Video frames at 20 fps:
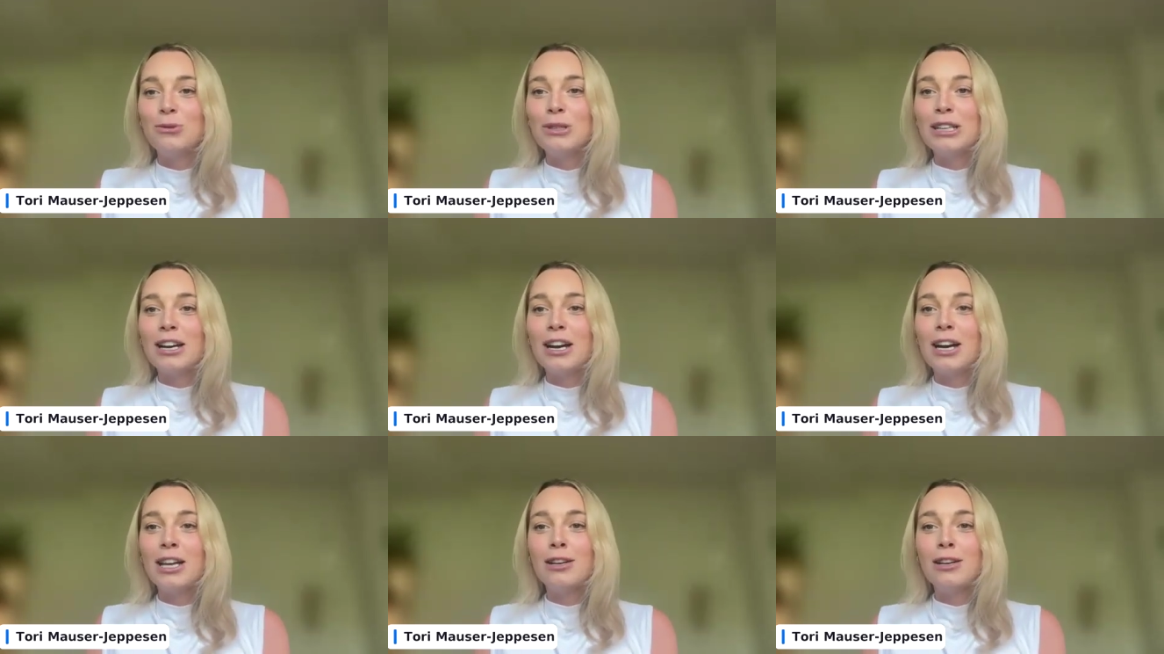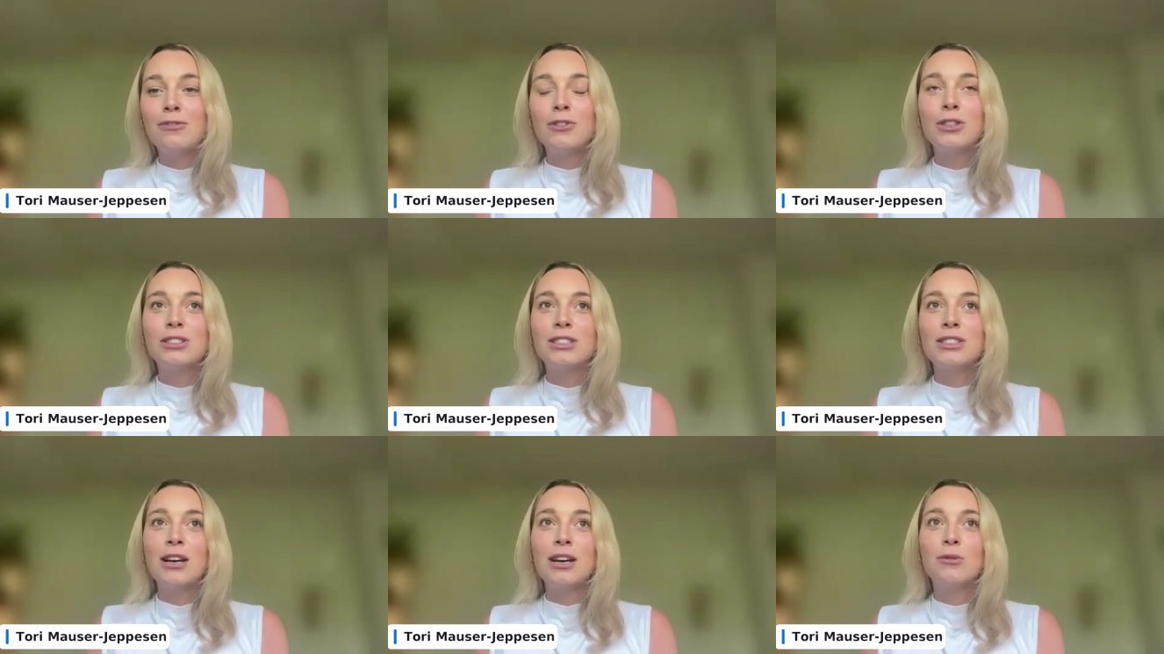so we kind of
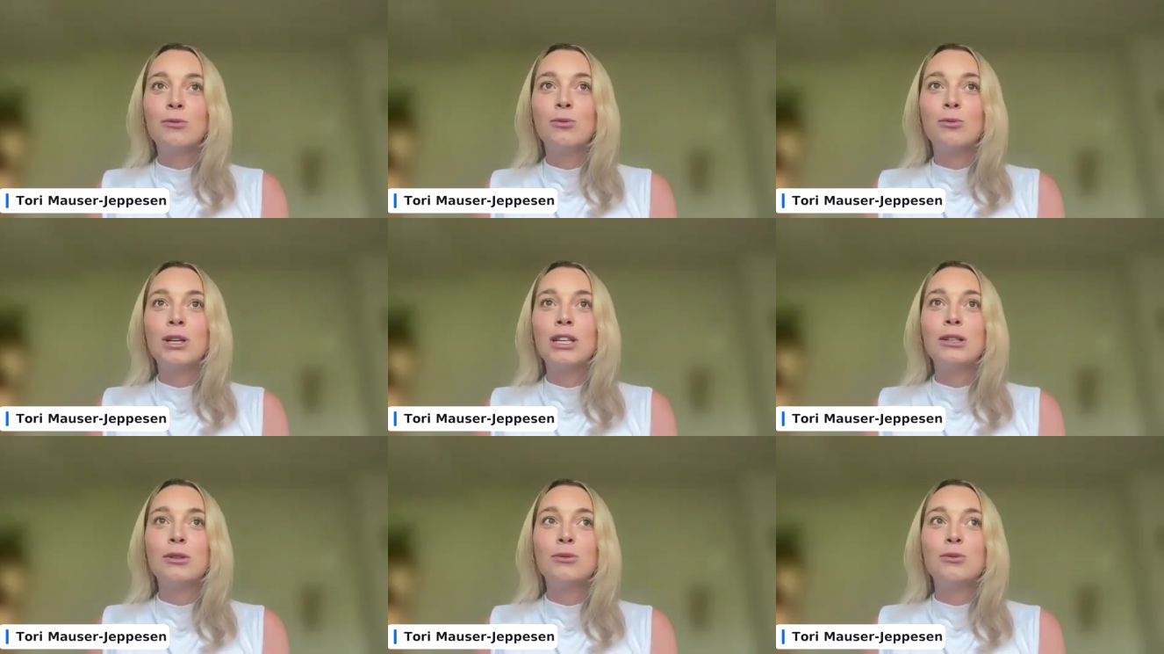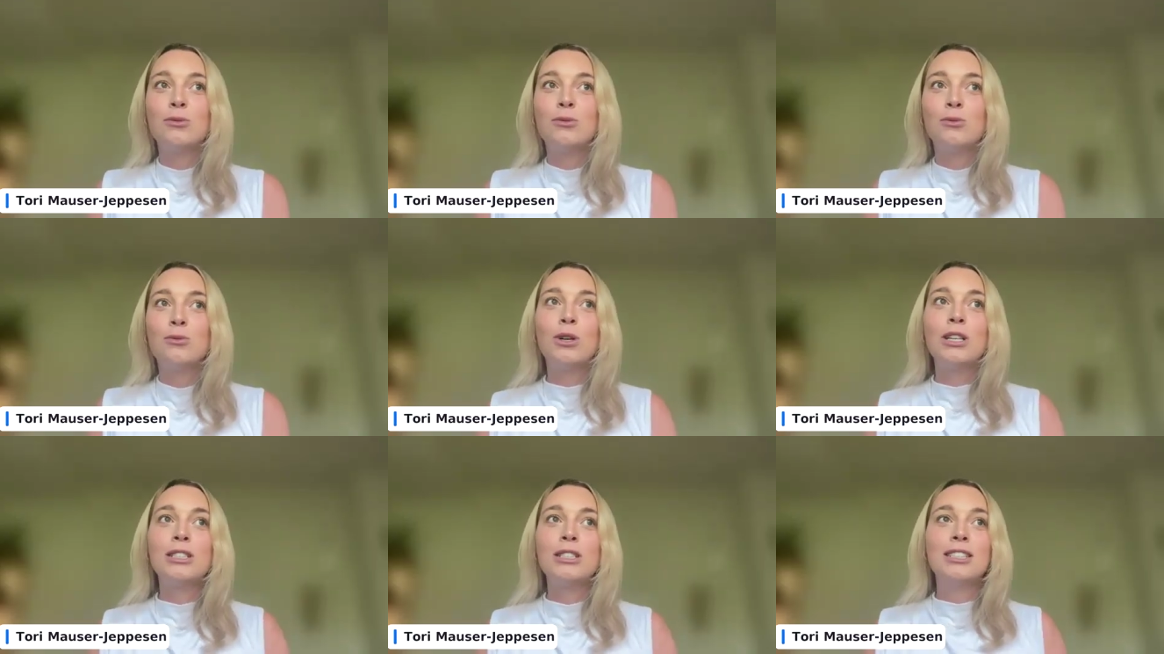looked at
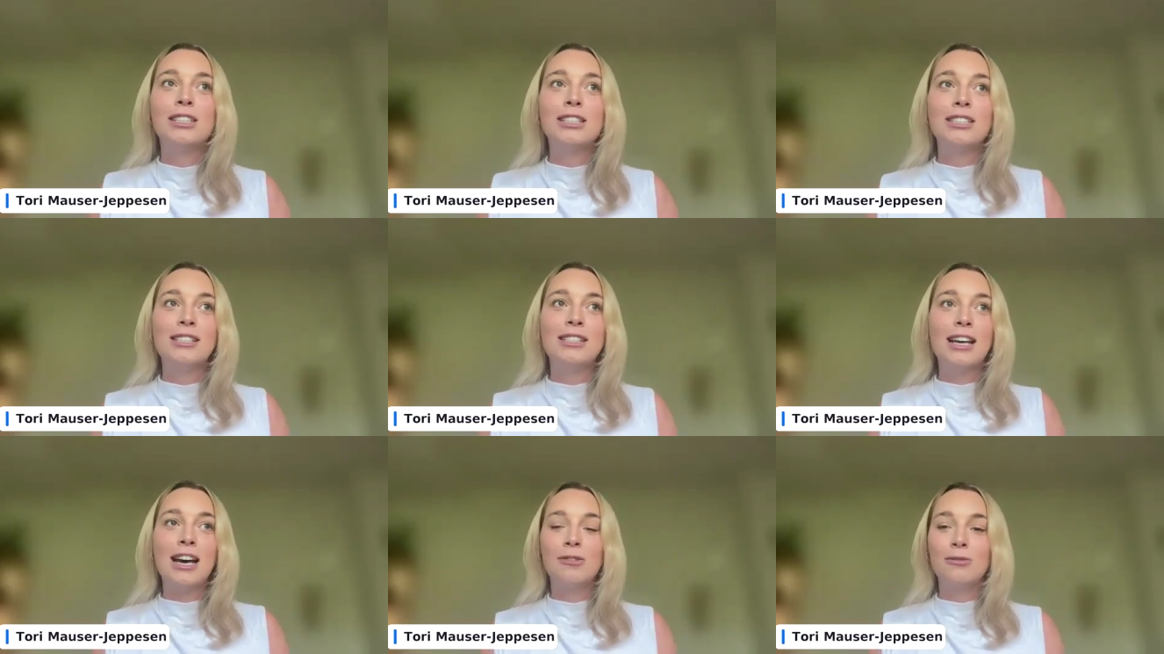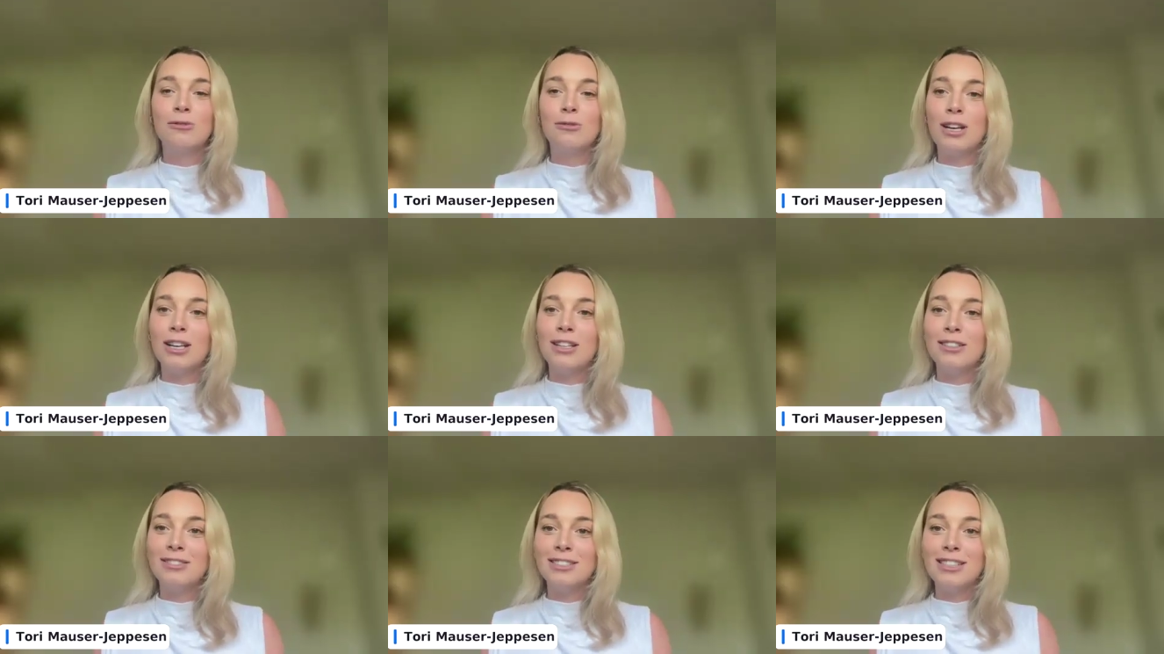what does that
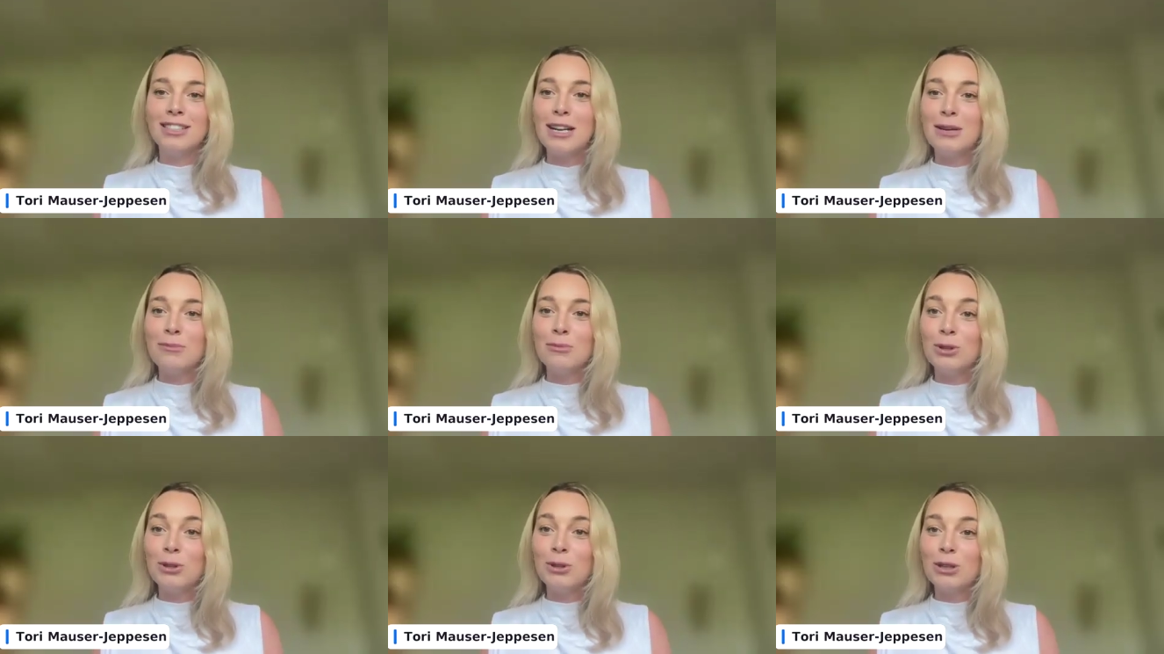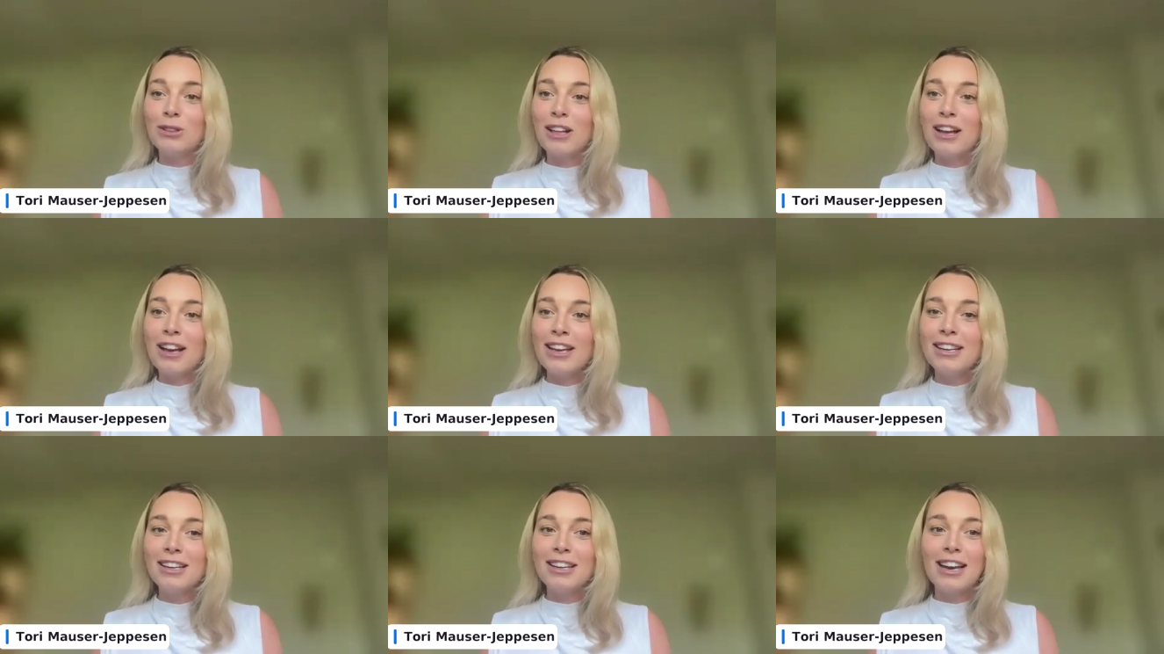run time look
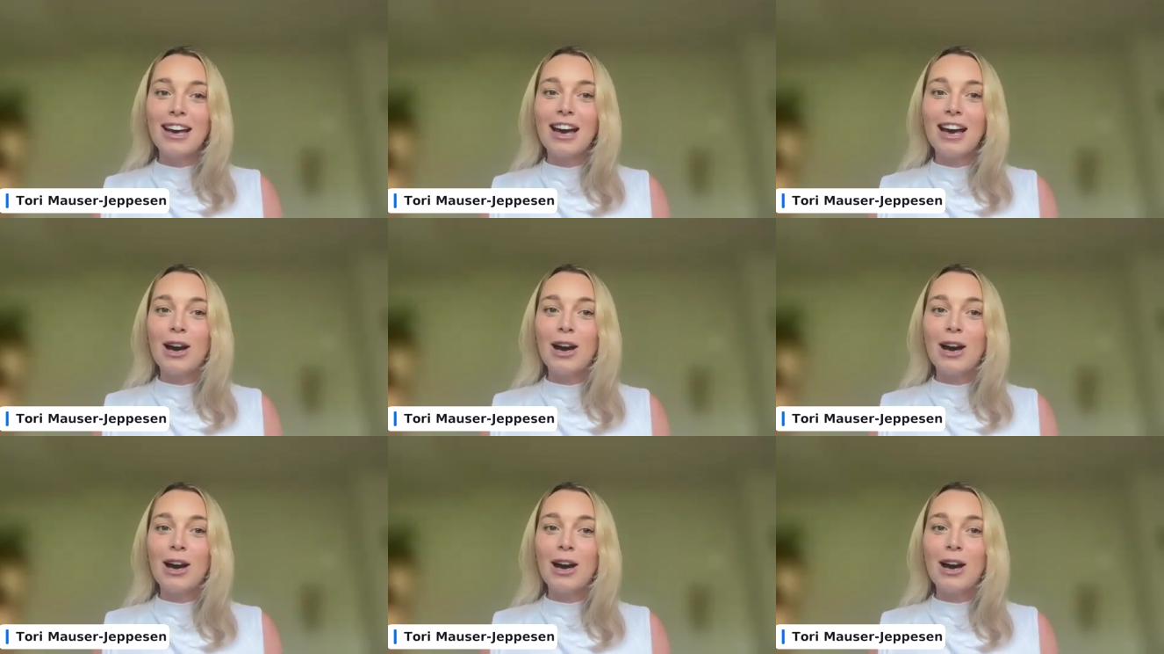like?